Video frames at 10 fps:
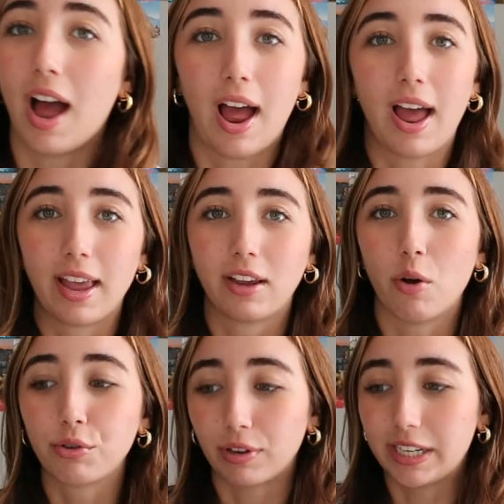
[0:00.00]
I
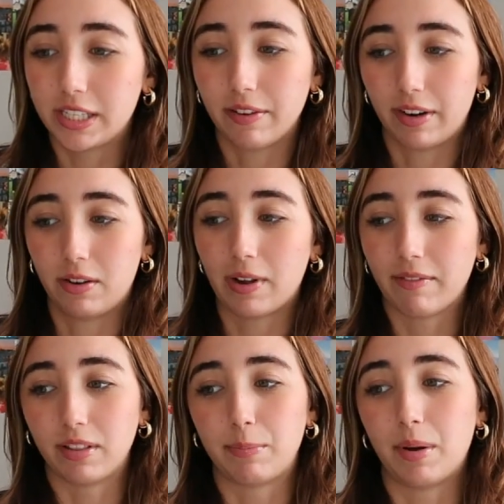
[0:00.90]
go crazy if I don't
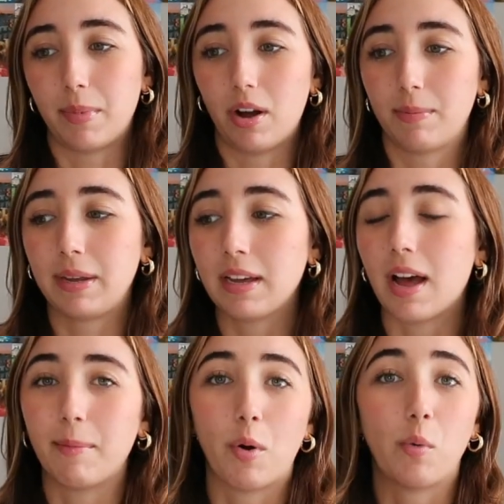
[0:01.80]
have a lip balm on me.
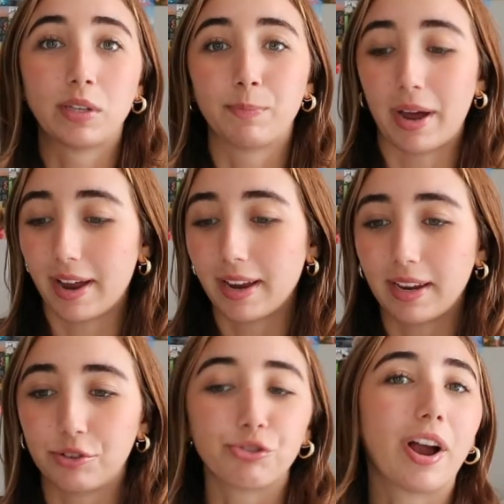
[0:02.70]
I'm always buying
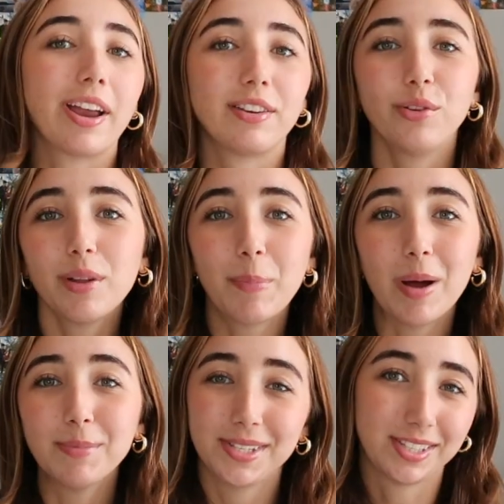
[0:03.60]
and trying new lip
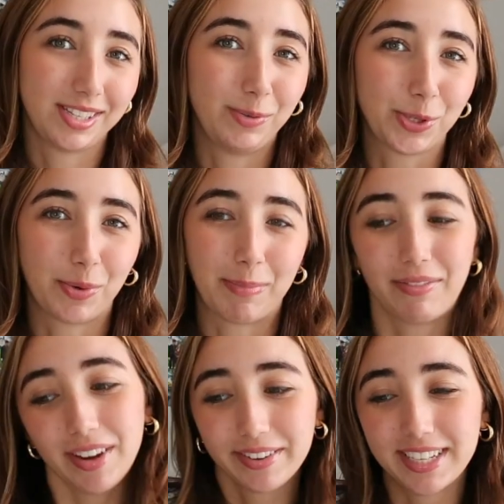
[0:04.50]
balms to see which one my
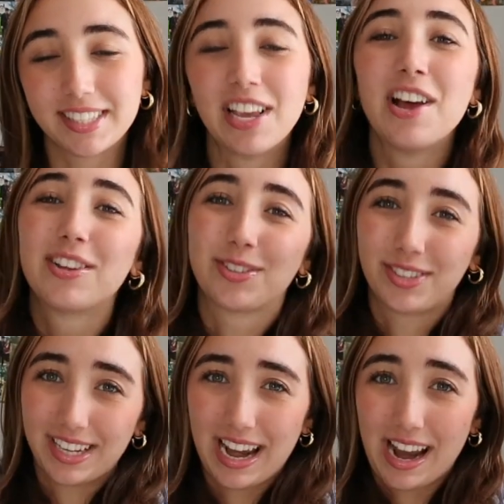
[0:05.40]
favorite is. So
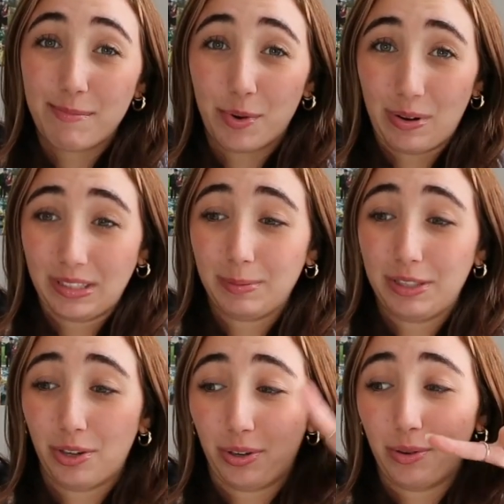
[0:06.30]
today I'm going to be
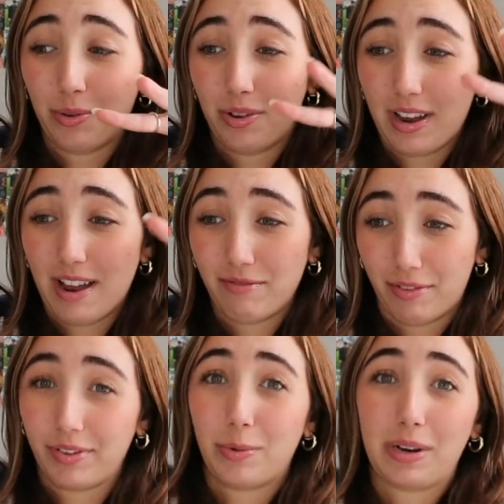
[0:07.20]
showing you and
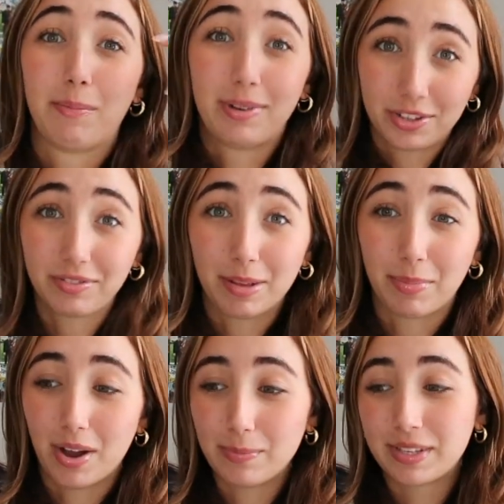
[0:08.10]
reviewing a bunch of lip
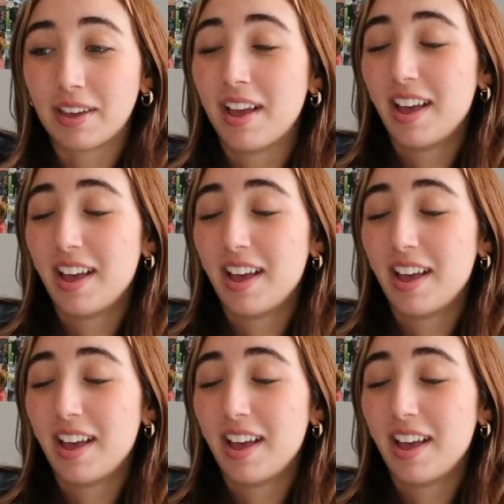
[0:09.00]
balms.